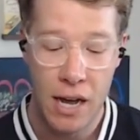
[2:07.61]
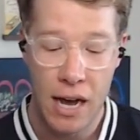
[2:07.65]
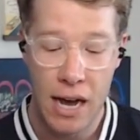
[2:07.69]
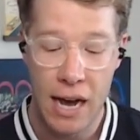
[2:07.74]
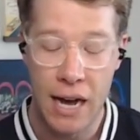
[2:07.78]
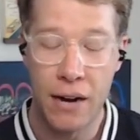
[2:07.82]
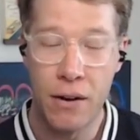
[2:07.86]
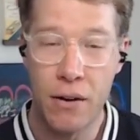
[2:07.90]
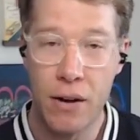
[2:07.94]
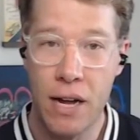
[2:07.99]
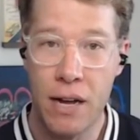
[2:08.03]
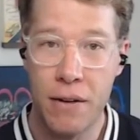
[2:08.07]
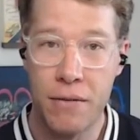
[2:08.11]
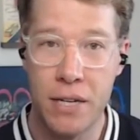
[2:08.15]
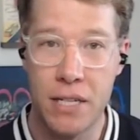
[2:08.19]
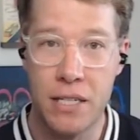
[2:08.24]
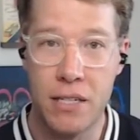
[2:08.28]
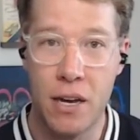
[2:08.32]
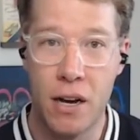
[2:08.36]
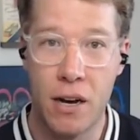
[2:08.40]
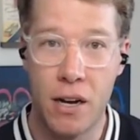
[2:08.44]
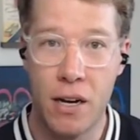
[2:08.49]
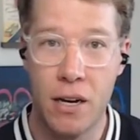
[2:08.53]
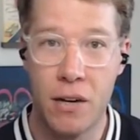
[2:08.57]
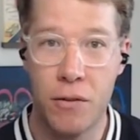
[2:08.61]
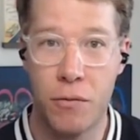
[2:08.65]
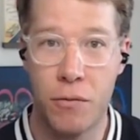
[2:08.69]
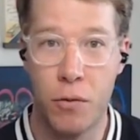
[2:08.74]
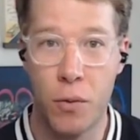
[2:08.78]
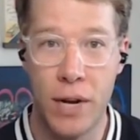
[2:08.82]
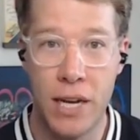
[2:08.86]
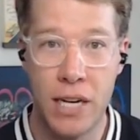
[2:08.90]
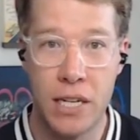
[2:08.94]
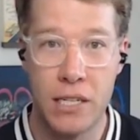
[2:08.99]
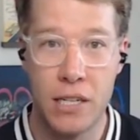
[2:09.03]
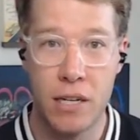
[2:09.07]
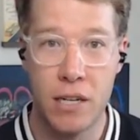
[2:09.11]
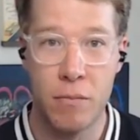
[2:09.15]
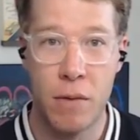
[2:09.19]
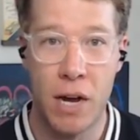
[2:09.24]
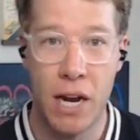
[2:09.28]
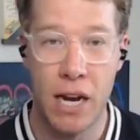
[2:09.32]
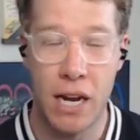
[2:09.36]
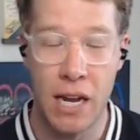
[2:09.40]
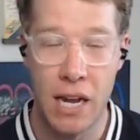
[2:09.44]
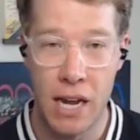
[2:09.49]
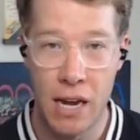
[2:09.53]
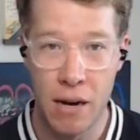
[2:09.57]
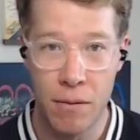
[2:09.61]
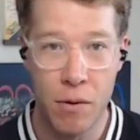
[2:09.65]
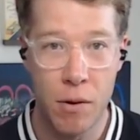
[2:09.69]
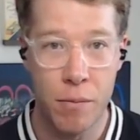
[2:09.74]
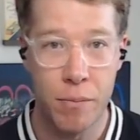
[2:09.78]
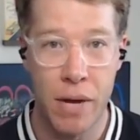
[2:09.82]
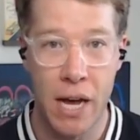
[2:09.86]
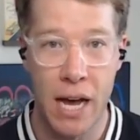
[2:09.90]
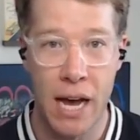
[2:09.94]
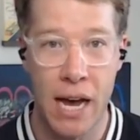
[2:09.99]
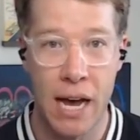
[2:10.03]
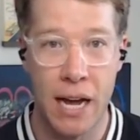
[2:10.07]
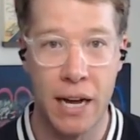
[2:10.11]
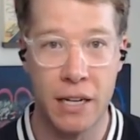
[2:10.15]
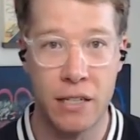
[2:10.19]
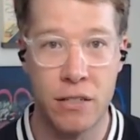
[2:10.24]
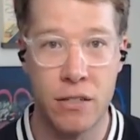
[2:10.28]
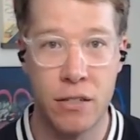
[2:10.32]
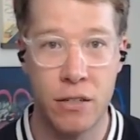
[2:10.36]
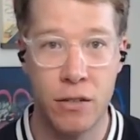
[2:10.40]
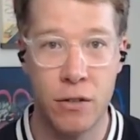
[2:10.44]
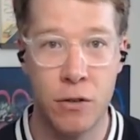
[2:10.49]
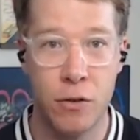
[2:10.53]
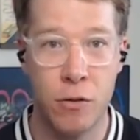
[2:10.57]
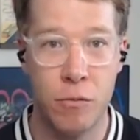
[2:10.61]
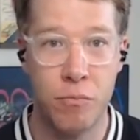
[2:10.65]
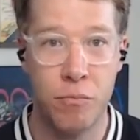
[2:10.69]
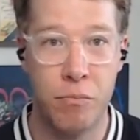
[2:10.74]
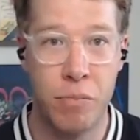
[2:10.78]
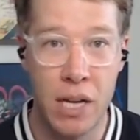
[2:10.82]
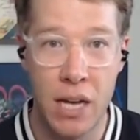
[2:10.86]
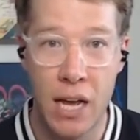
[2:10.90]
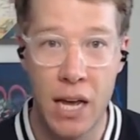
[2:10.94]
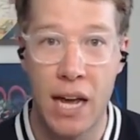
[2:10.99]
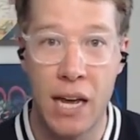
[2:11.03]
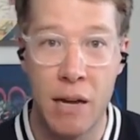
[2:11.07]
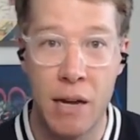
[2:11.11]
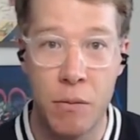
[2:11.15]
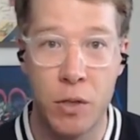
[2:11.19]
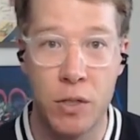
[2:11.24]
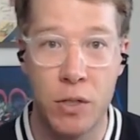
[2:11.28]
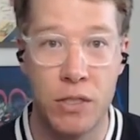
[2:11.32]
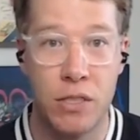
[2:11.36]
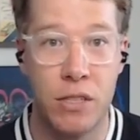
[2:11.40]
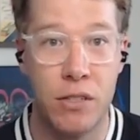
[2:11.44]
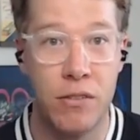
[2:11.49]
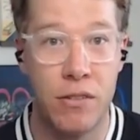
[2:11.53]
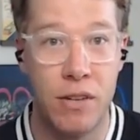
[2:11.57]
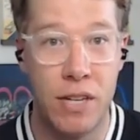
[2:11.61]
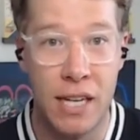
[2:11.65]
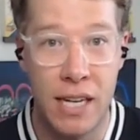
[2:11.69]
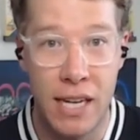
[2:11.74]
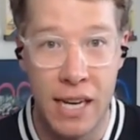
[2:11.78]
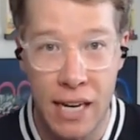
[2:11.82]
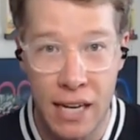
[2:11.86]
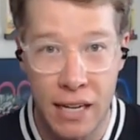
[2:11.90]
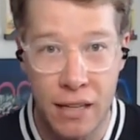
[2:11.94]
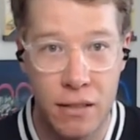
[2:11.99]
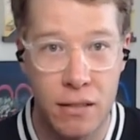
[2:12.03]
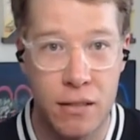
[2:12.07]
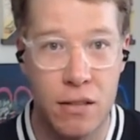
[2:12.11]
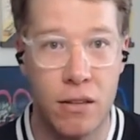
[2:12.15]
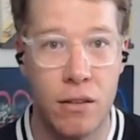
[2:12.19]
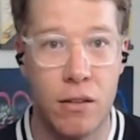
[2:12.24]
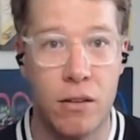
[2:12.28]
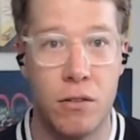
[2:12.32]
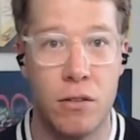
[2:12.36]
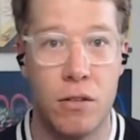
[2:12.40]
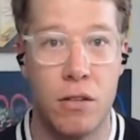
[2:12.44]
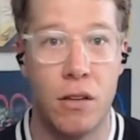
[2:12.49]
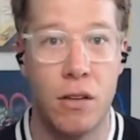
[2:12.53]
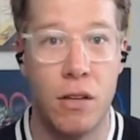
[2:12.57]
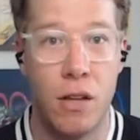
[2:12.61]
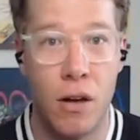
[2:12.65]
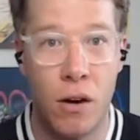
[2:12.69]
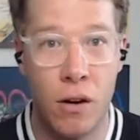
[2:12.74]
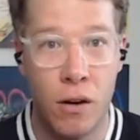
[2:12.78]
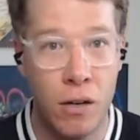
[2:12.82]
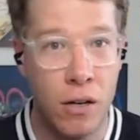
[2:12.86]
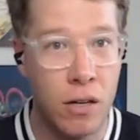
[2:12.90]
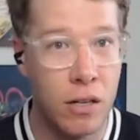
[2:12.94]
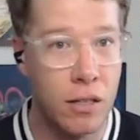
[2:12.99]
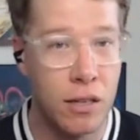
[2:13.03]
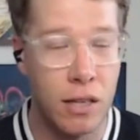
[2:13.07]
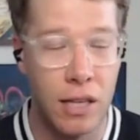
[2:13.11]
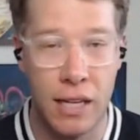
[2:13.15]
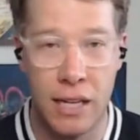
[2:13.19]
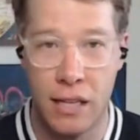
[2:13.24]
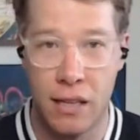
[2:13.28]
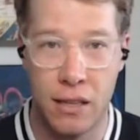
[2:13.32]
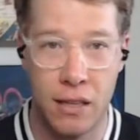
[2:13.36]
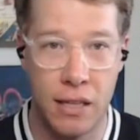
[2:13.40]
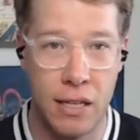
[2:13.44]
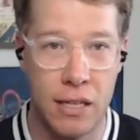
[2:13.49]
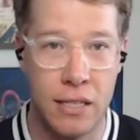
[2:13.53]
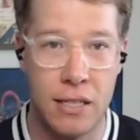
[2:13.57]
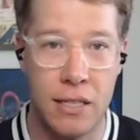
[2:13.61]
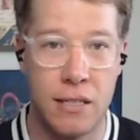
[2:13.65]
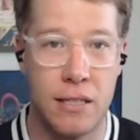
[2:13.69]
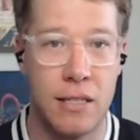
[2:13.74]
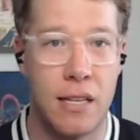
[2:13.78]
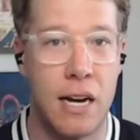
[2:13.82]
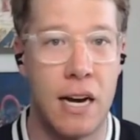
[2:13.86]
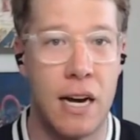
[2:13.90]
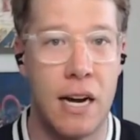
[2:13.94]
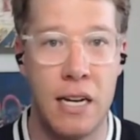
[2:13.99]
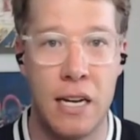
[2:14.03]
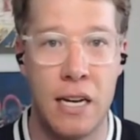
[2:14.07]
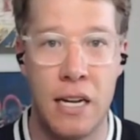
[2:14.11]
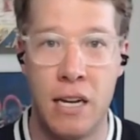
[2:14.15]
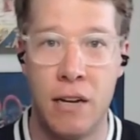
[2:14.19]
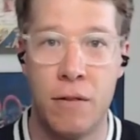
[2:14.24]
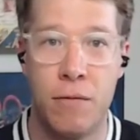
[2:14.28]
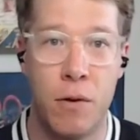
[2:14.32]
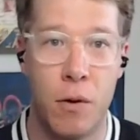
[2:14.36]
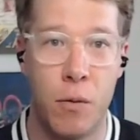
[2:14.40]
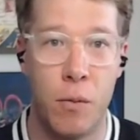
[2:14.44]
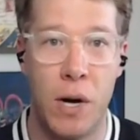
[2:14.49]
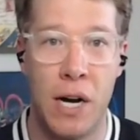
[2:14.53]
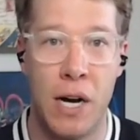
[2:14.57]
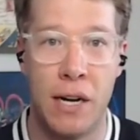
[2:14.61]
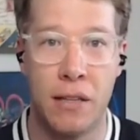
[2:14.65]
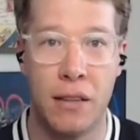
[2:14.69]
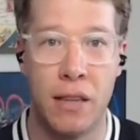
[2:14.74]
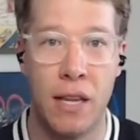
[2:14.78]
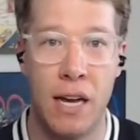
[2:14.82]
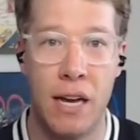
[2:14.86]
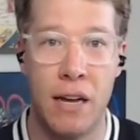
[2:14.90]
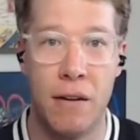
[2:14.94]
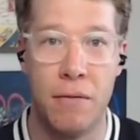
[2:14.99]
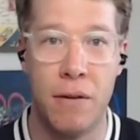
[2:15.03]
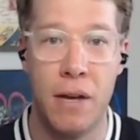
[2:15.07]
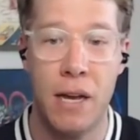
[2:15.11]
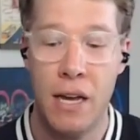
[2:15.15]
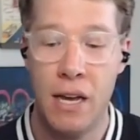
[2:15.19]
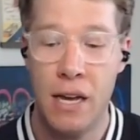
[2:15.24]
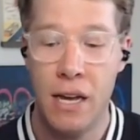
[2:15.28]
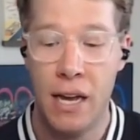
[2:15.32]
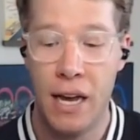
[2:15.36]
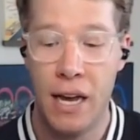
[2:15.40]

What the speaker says: I don't have a ton of reach in my camera bag to be able to get to those longer length lenses that I need for wildlife.